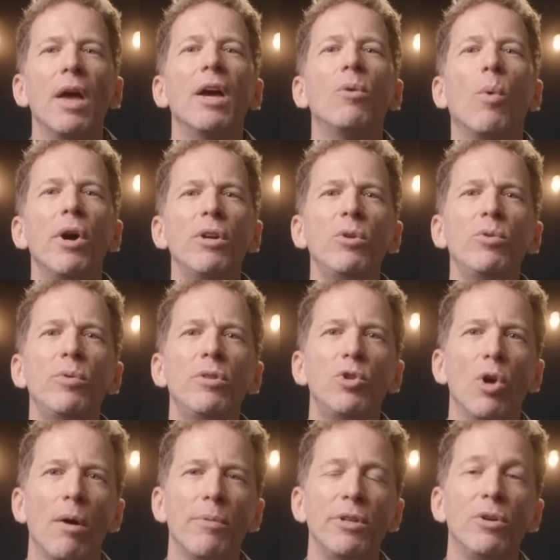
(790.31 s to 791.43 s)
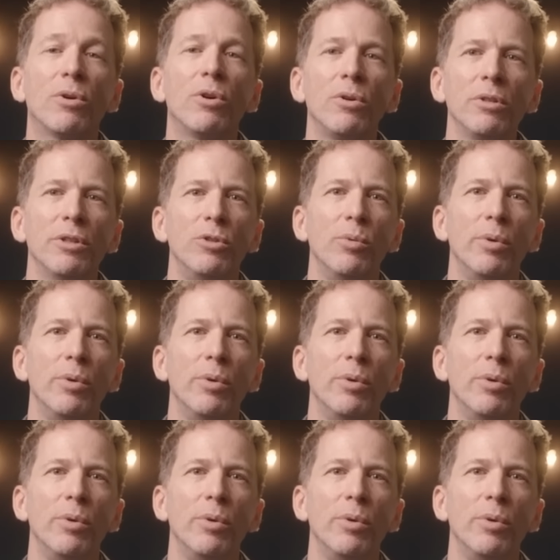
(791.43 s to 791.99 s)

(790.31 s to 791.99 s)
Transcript: He talks through your target